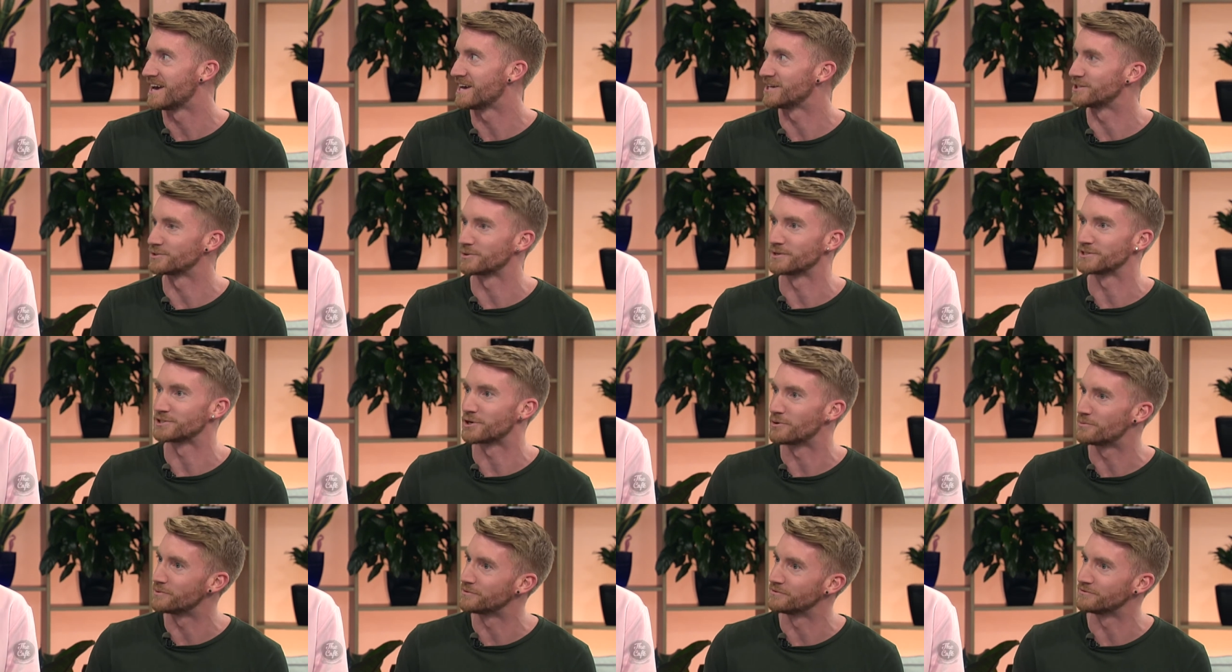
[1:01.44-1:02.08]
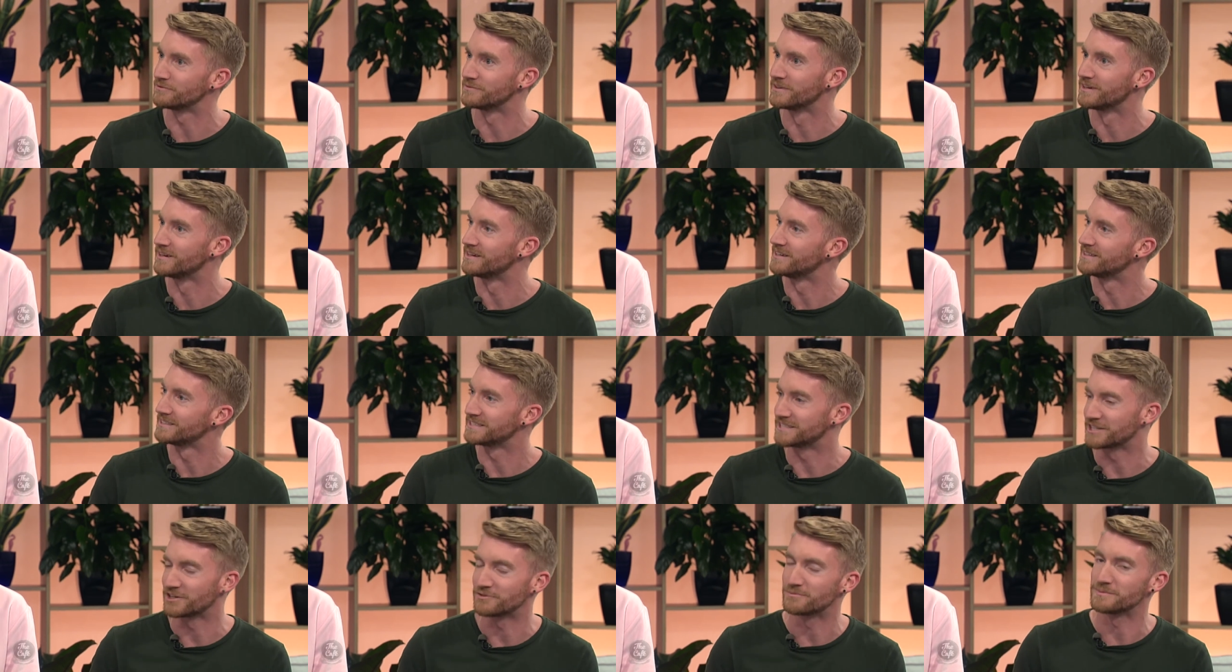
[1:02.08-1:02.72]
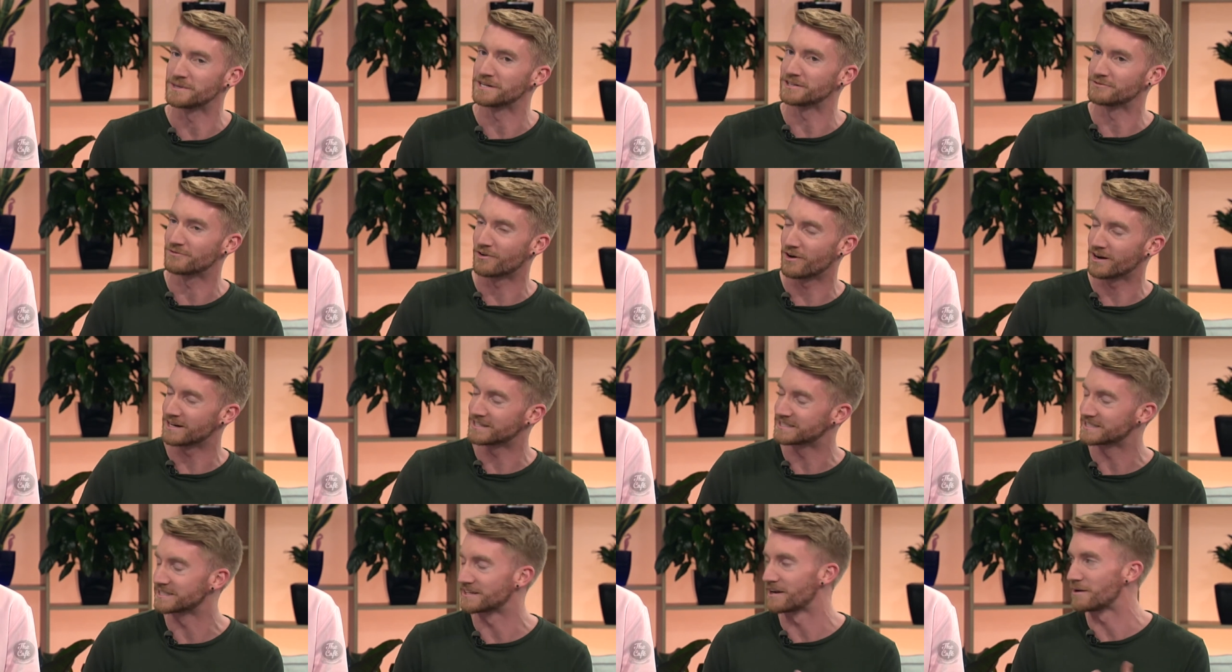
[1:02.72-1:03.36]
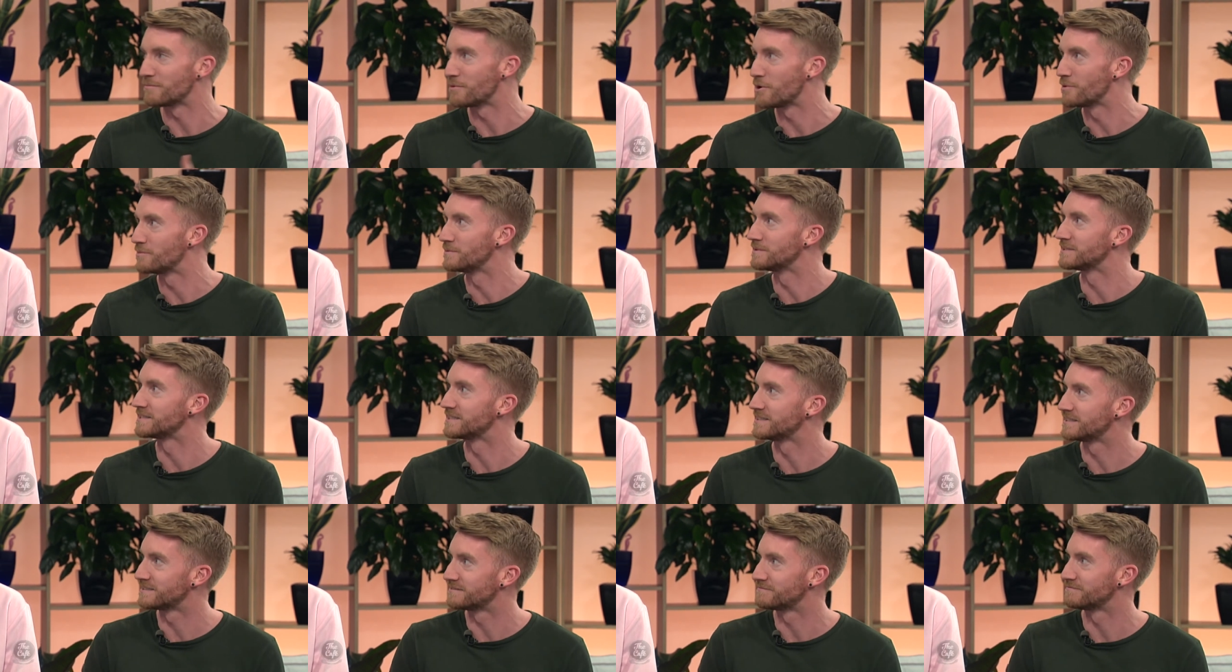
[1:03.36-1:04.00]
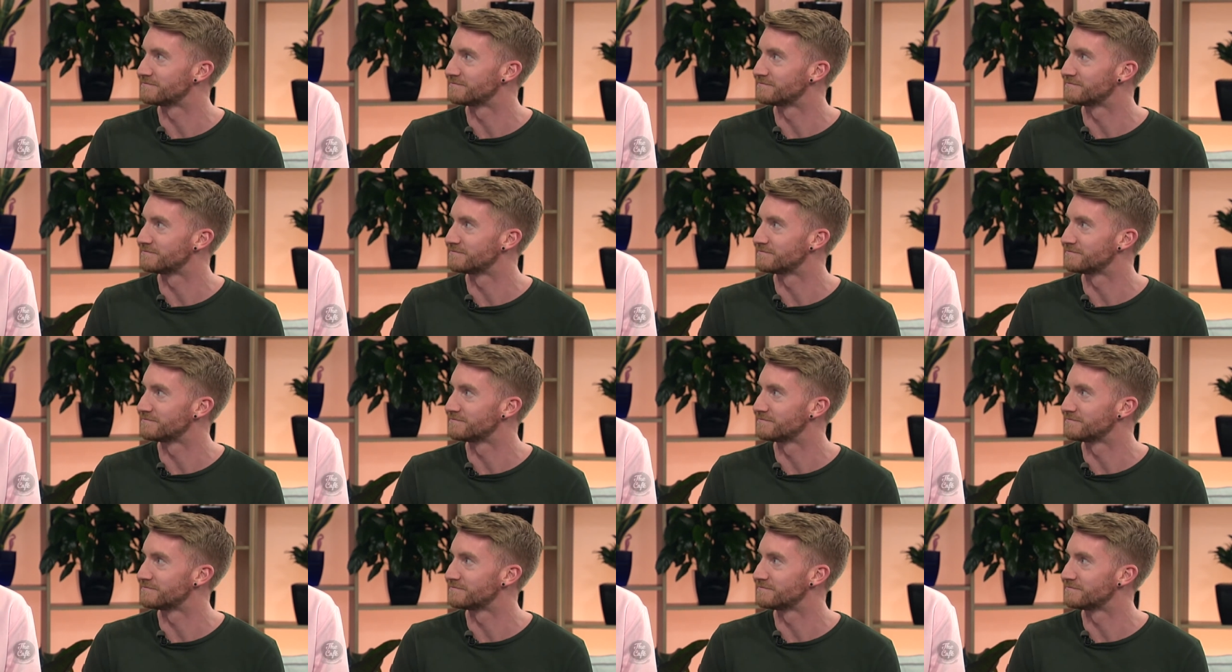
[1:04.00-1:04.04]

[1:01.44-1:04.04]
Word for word: he's always open to give me advice, and I'm open to